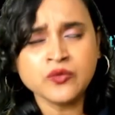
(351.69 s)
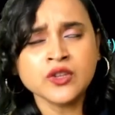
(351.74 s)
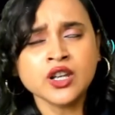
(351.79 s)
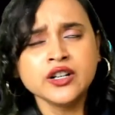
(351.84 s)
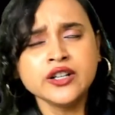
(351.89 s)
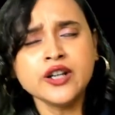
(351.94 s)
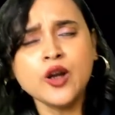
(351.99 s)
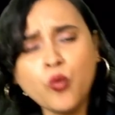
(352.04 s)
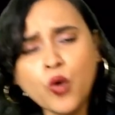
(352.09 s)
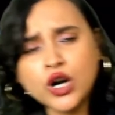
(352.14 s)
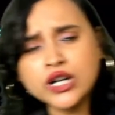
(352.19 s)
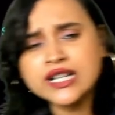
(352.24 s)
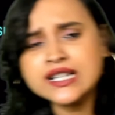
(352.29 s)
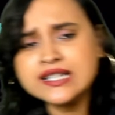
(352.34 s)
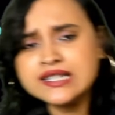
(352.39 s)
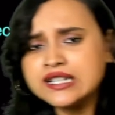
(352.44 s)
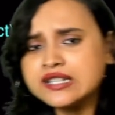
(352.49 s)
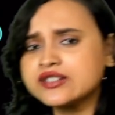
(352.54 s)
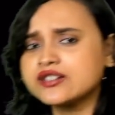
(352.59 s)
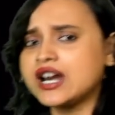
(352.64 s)
Now, what is
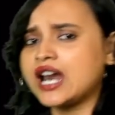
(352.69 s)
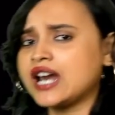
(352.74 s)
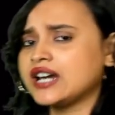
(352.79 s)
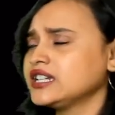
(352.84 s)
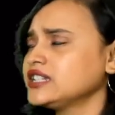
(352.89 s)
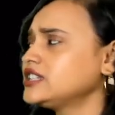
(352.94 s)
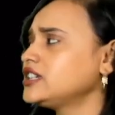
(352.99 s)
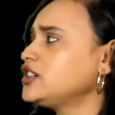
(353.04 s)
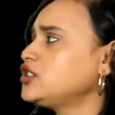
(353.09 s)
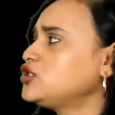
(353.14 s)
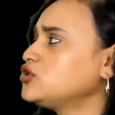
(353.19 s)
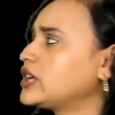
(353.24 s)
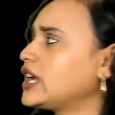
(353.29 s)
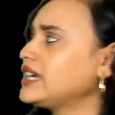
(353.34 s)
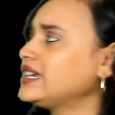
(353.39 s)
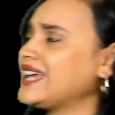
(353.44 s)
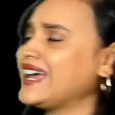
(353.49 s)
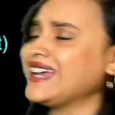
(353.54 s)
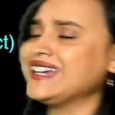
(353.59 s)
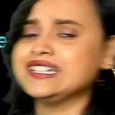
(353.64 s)
the strategy to get
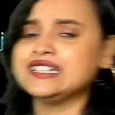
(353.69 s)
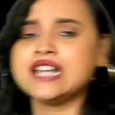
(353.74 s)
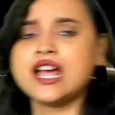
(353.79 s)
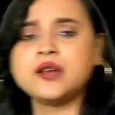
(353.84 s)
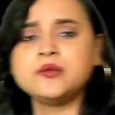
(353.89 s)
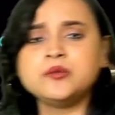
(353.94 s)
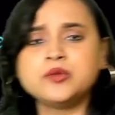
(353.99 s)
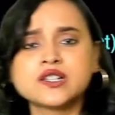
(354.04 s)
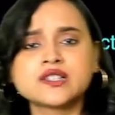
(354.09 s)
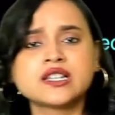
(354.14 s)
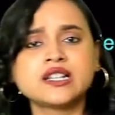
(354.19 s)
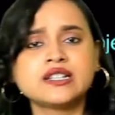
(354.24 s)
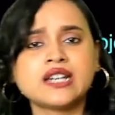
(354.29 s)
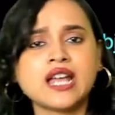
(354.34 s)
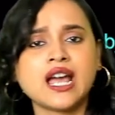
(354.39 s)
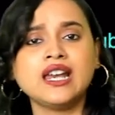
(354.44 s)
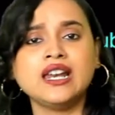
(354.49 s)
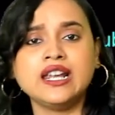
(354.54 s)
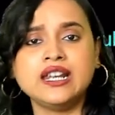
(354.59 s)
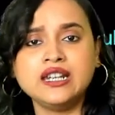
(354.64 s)
99
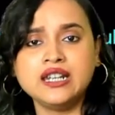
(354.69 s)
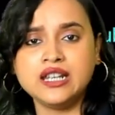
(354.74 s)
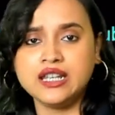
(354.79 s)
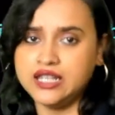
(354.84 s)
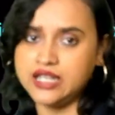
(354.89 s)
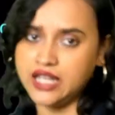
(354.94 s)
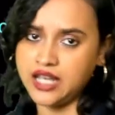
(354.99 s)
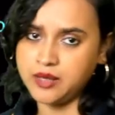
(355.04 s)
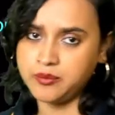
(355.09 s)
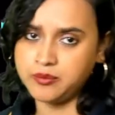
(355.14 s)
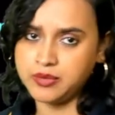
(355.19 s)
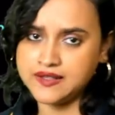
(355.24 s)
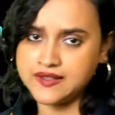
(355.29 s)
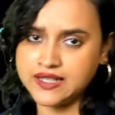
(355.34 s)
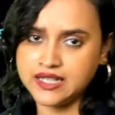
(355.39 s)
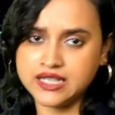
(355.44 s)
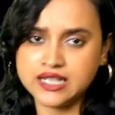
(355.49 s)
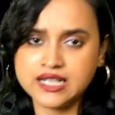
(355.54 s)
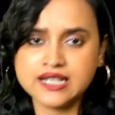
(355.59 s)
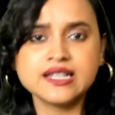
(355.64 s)
percentile in
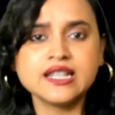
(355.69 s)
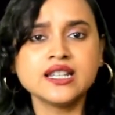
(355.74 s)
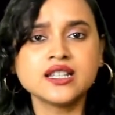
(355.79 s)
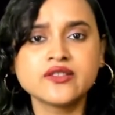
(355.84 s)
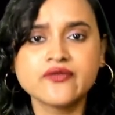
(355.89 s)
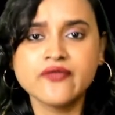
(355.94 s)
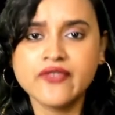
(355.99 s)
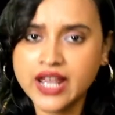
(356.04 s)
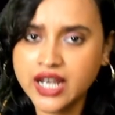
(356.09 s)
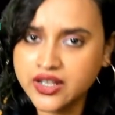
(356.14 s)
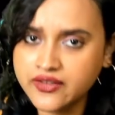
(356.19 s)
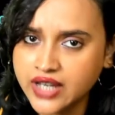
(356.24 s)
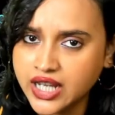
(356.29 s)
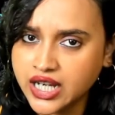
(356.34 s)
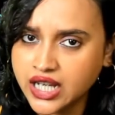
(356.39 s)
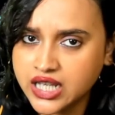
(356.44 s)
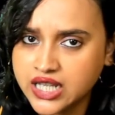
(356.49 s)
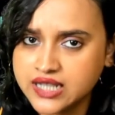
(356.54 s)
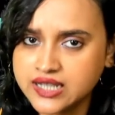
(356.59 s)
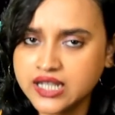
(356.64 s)
EAPCET? See, it's very
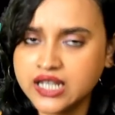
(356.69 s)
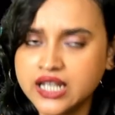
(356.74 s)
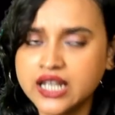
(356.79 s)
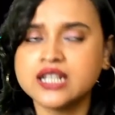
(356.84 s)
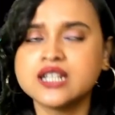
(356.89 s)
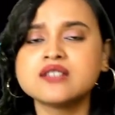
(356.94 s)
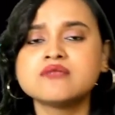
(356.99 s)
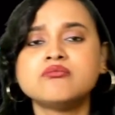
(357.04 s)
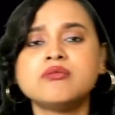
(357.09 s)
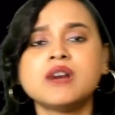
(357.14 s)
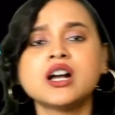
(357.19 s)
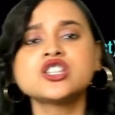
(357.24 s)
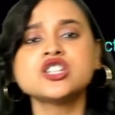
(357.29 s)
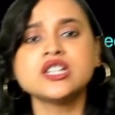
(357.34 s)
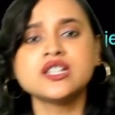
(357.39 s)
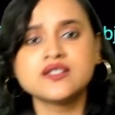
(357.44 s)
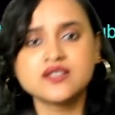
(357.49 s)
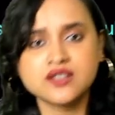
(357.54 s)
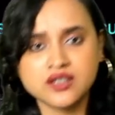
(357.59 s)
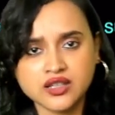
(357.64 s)
easy. It is much
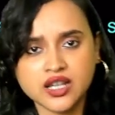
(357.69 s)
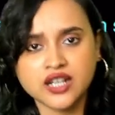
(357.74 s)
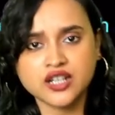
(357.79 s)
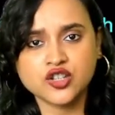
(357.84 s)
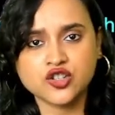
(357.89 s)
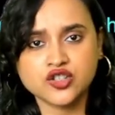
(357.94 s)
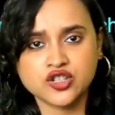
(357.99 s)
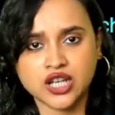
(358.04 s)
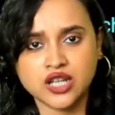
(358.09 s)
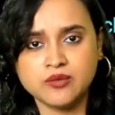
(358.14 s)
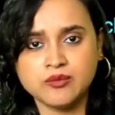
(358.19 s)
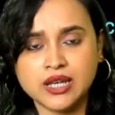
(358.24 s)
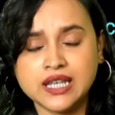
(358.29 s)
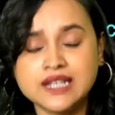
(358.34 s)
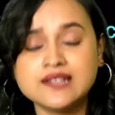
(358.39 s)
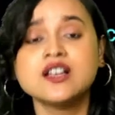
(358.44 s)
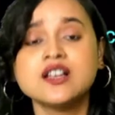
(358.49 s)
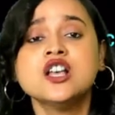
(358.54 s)
easier than your JEE mains.